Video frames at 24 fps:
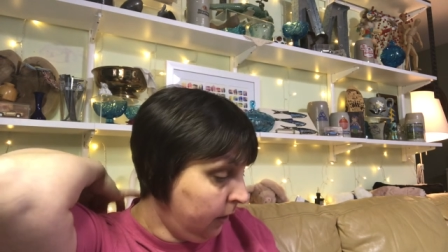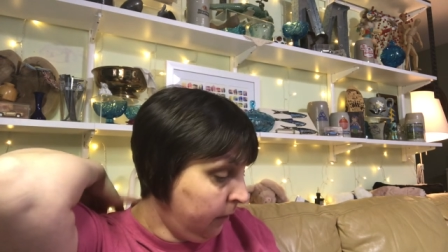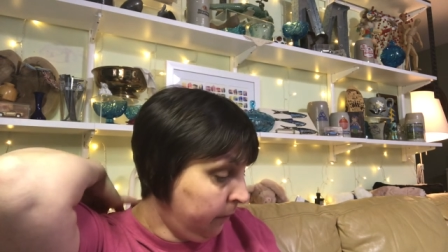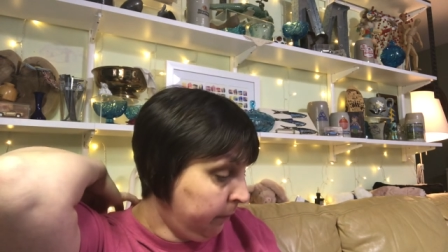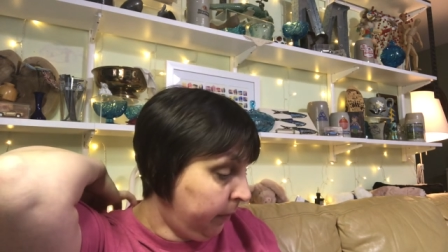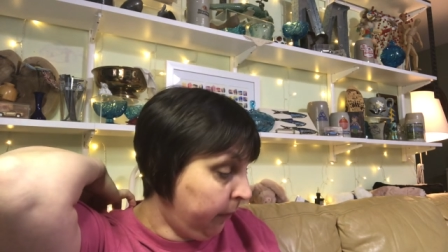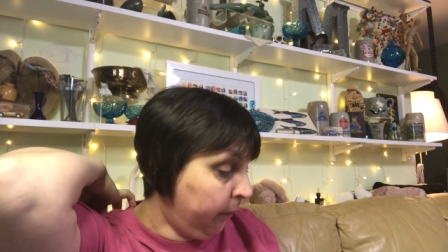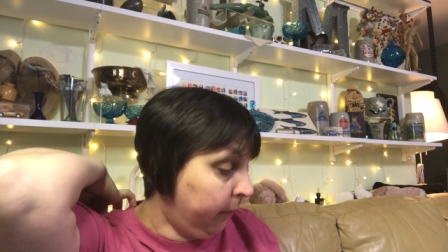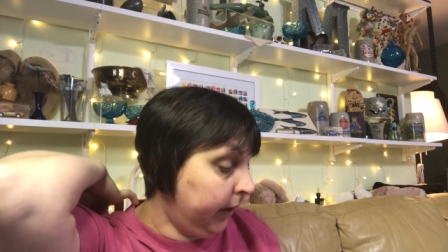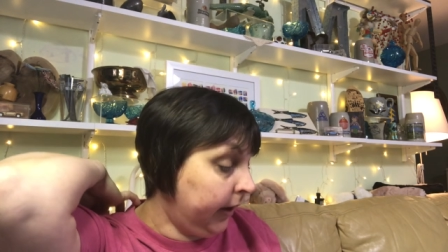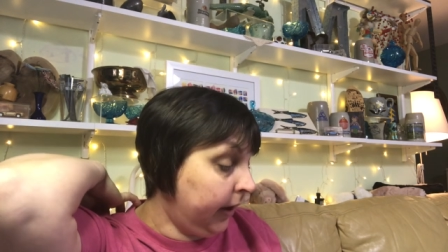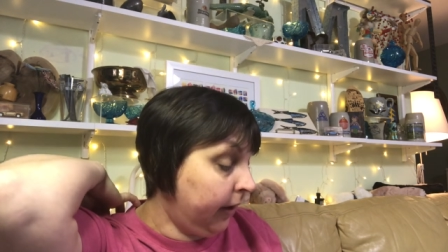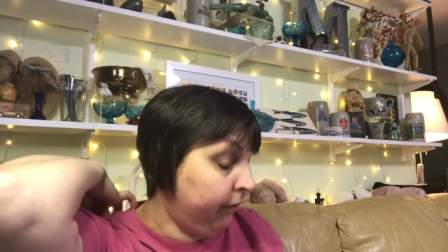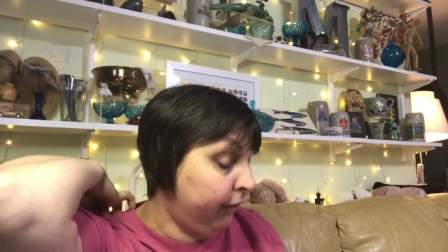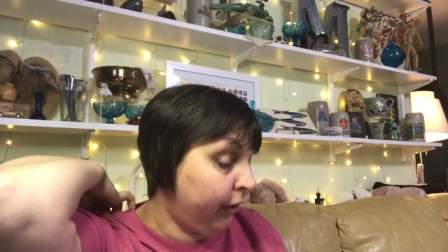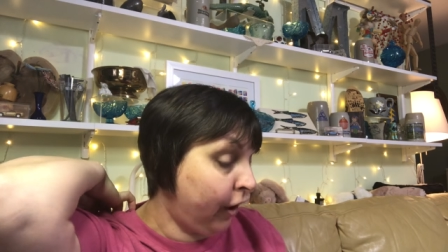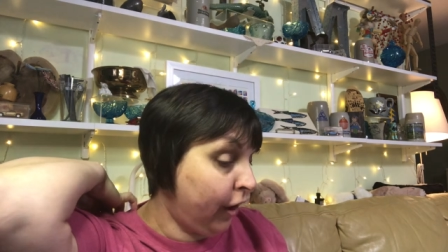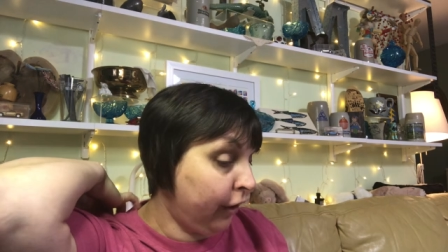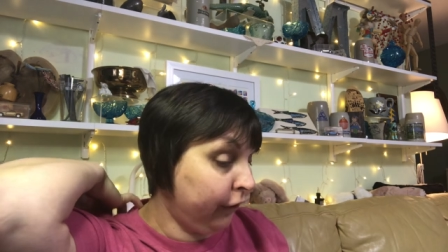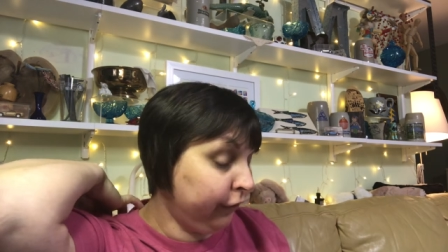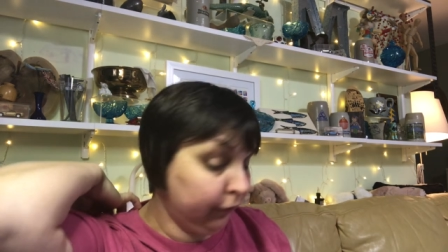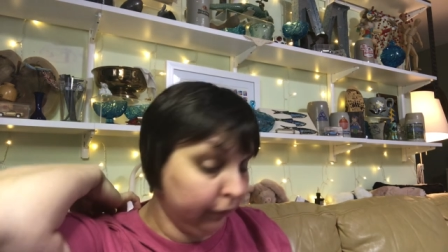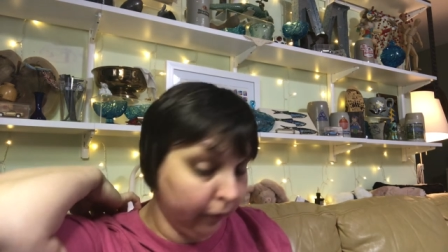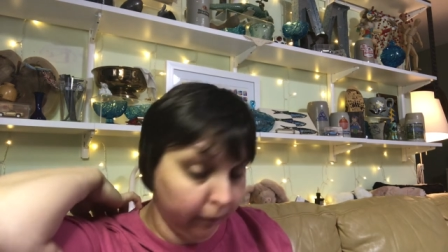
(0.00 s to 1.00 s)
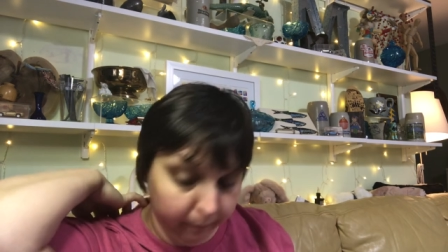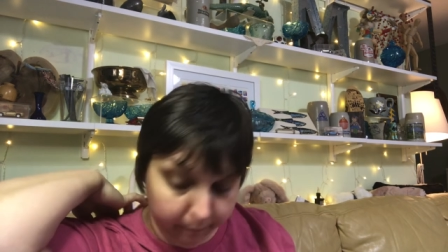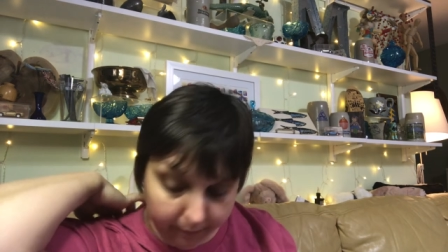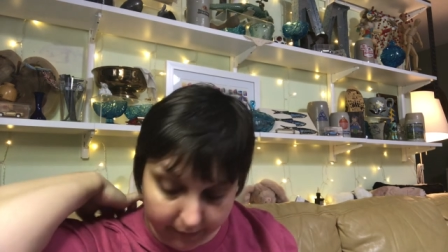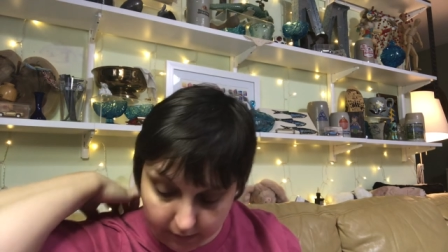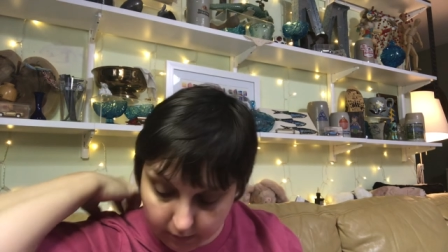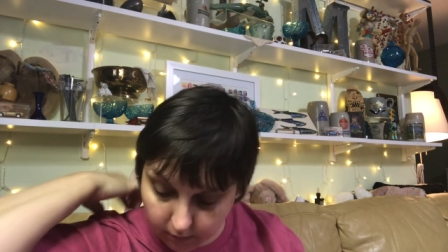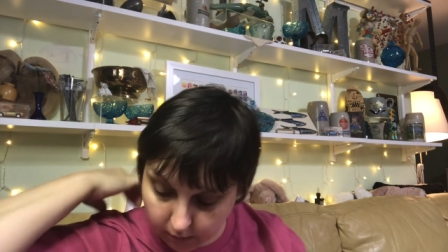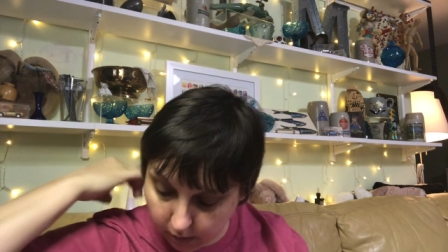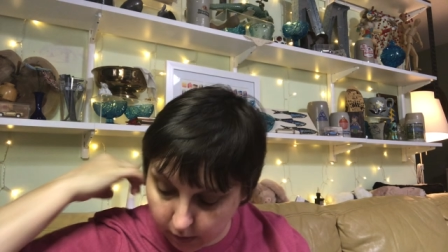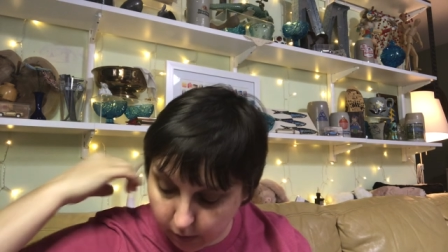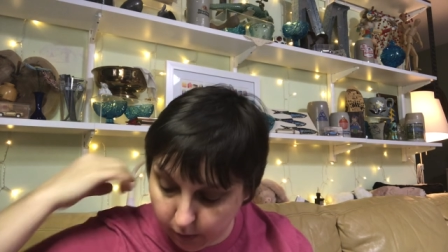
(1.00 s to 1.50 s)
But what I've also
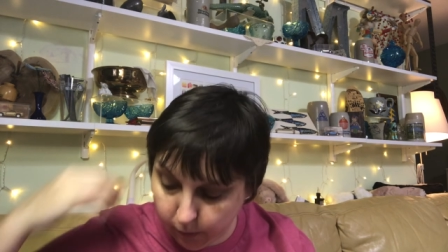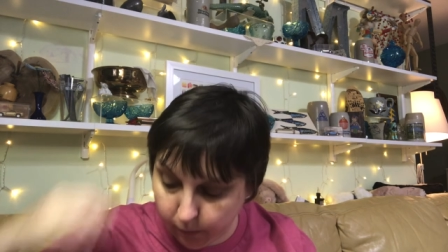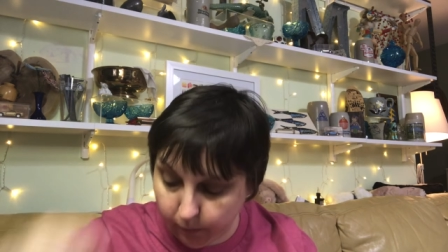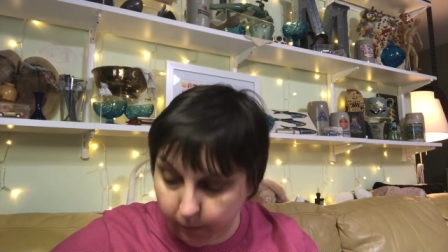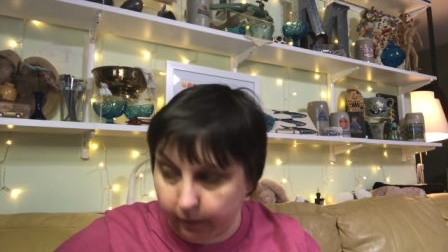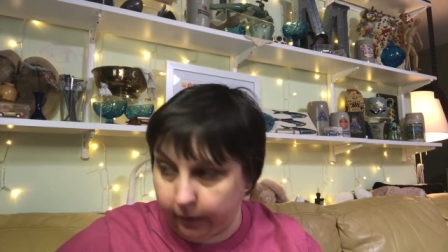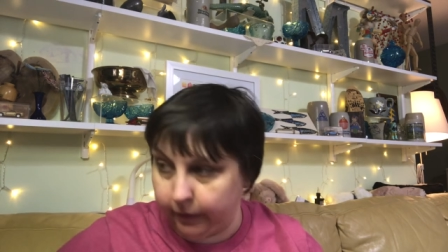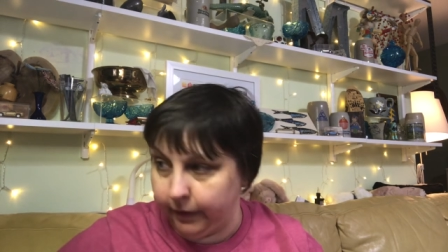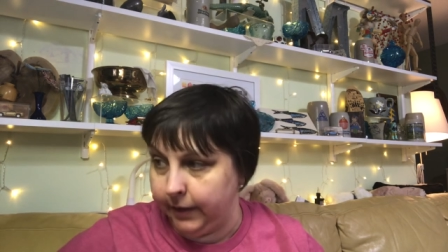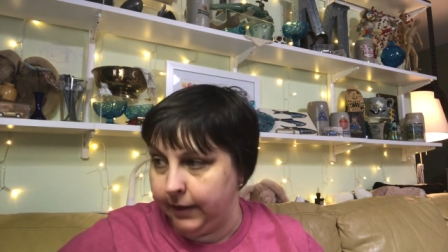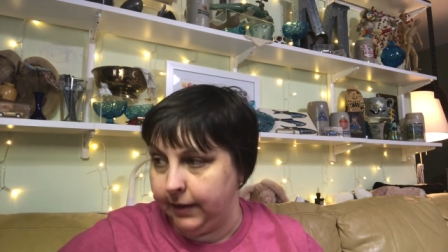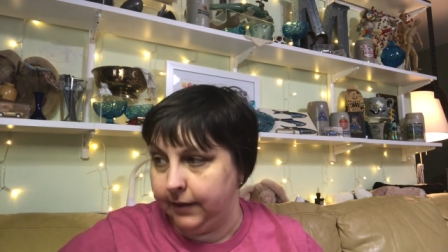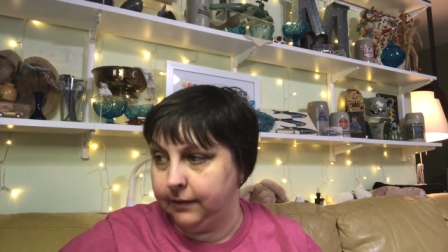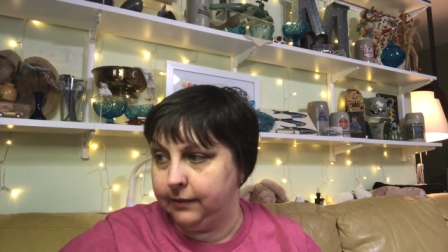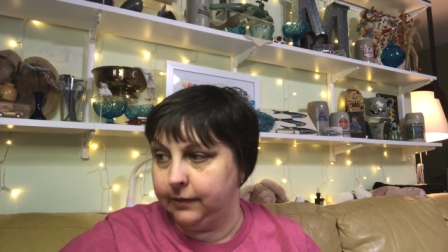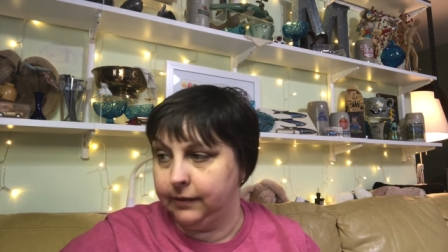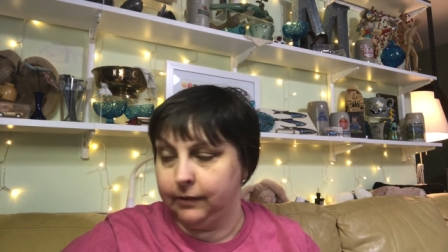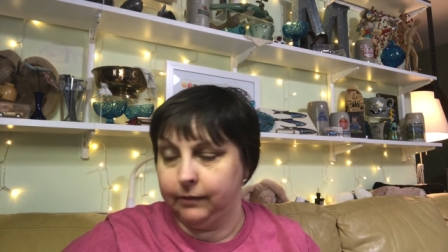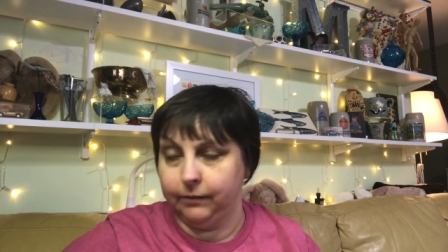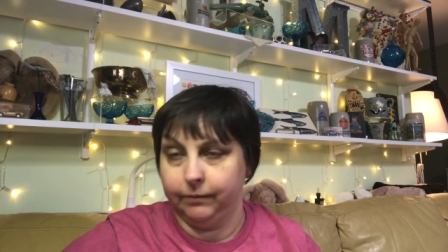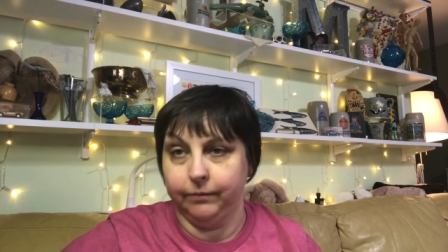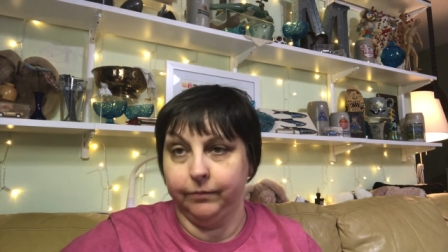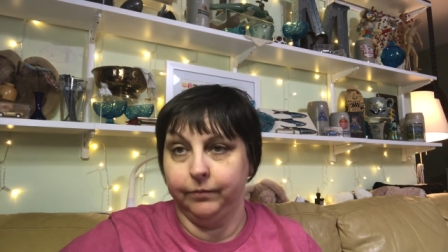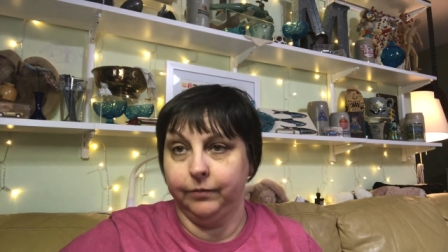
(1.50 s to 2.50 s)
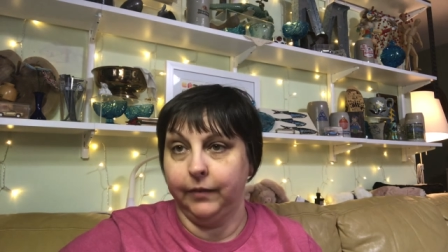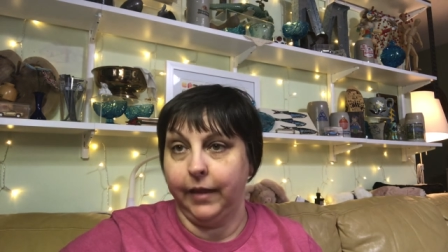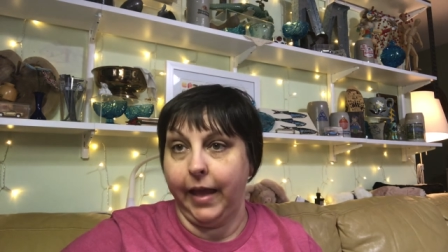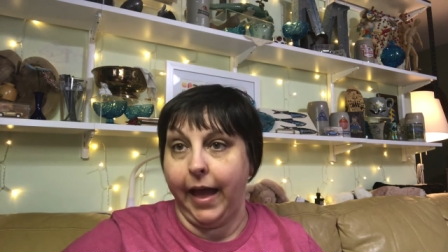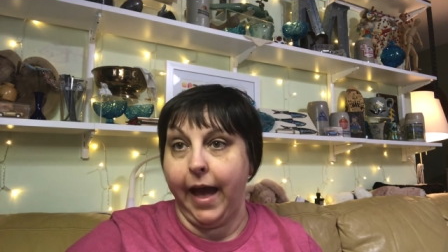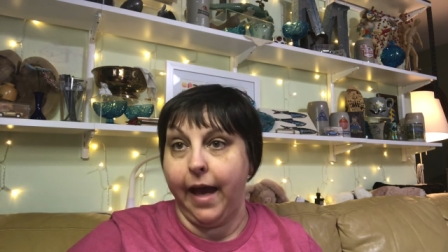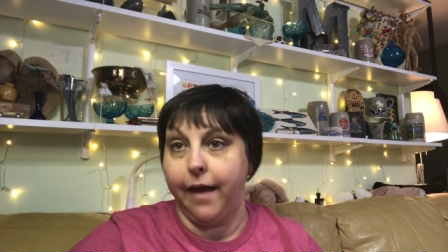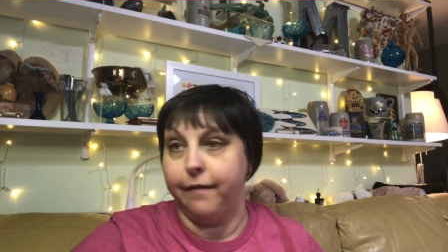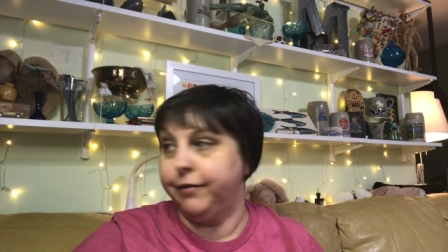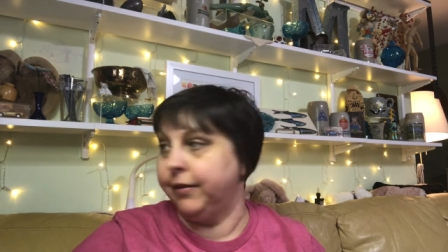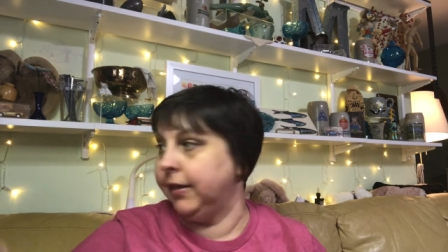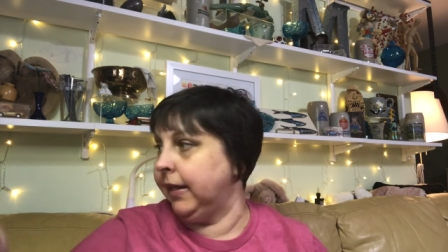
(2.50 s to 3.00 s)
been, oh goodness,
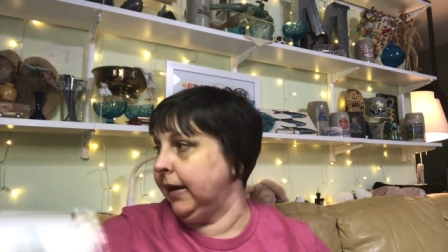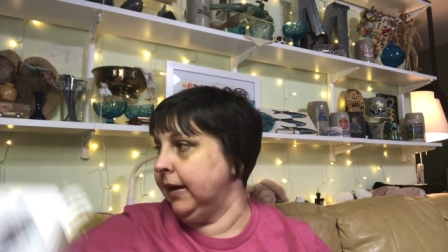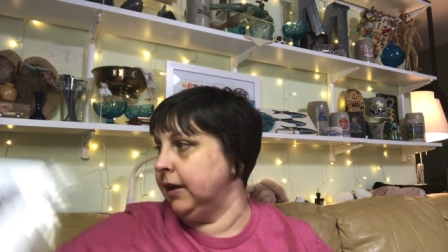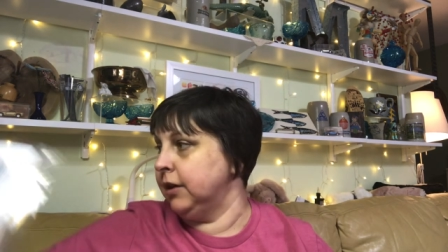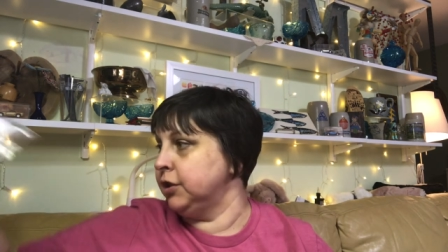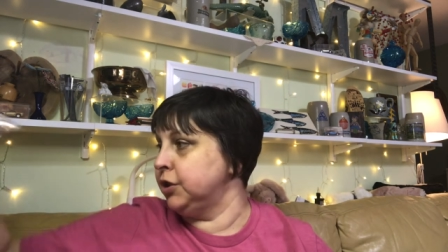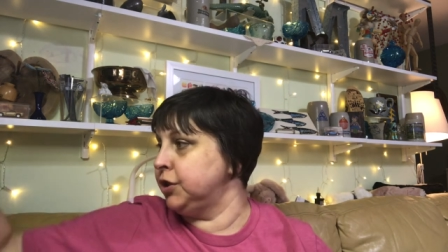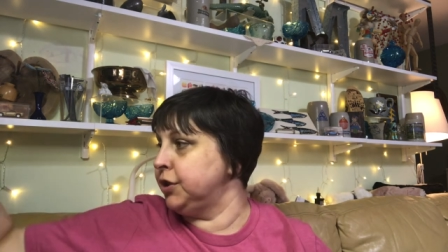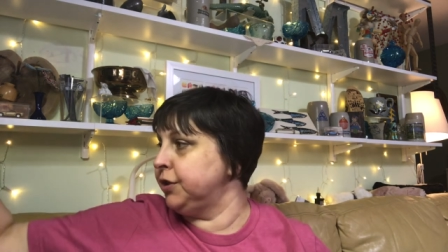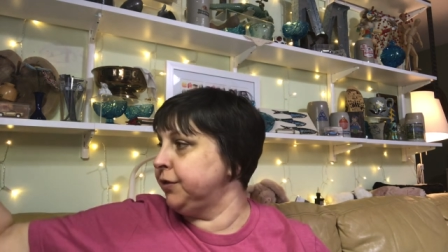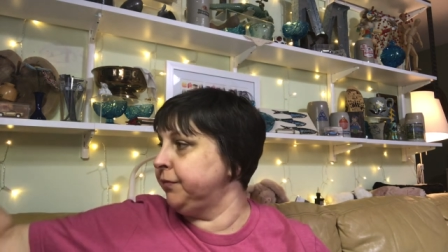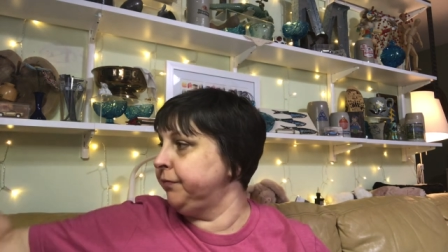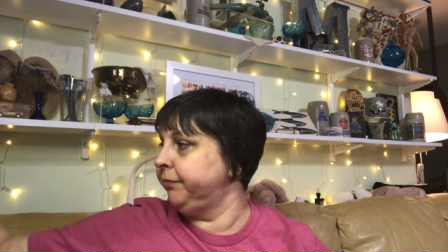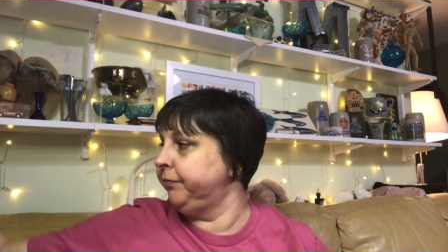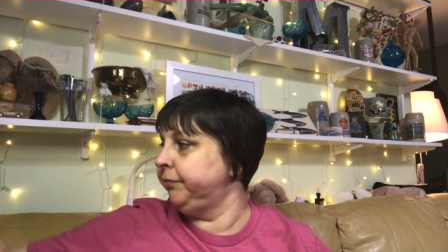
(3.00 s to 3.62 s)
avalanche.